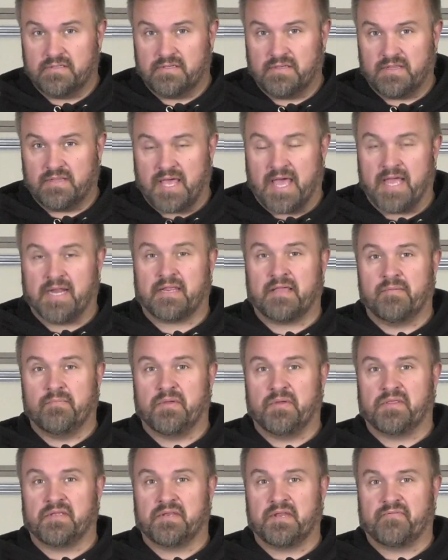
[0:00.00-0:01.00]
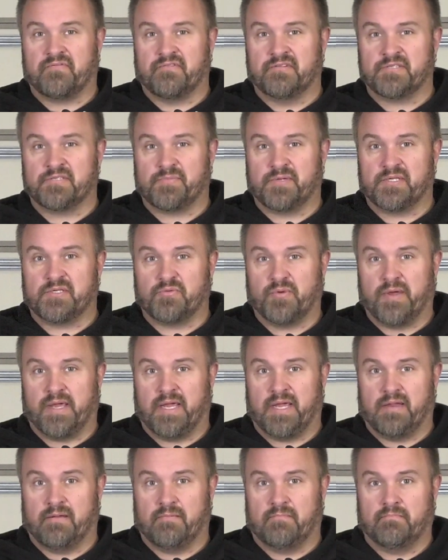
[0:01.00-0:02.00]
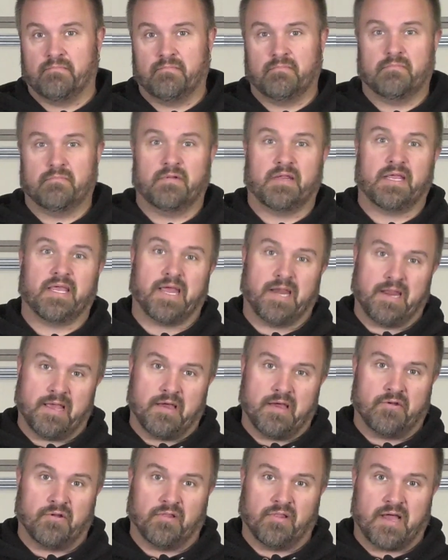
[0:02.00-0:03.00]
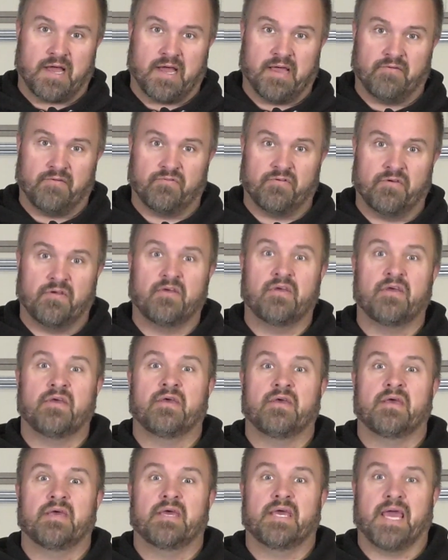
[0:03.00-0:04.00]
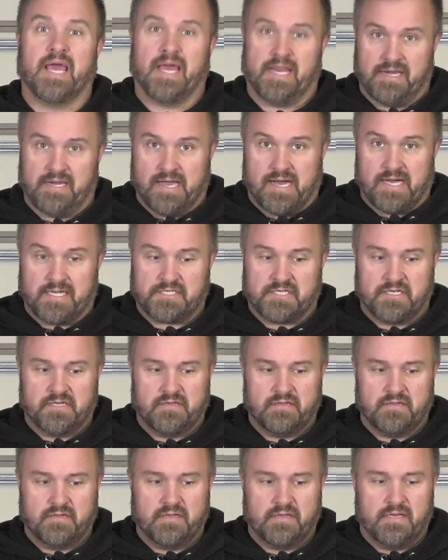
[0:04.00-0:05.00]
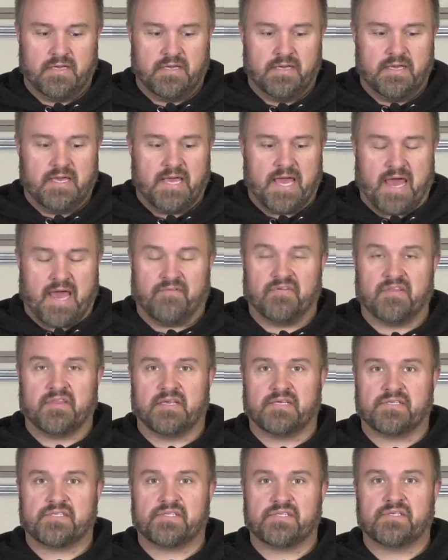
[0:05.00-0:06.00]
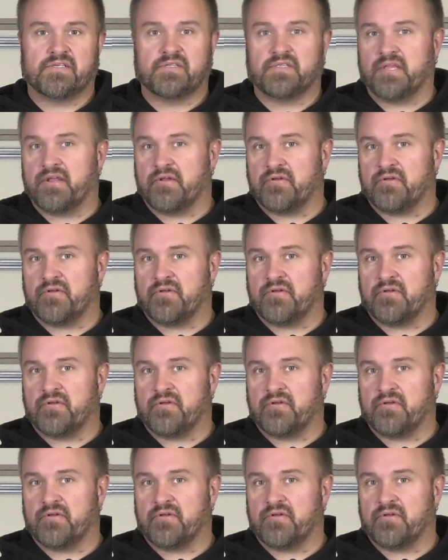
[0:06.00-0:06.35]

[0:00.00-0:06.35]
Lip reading: That can be the difference between getting out alive and not. Having this near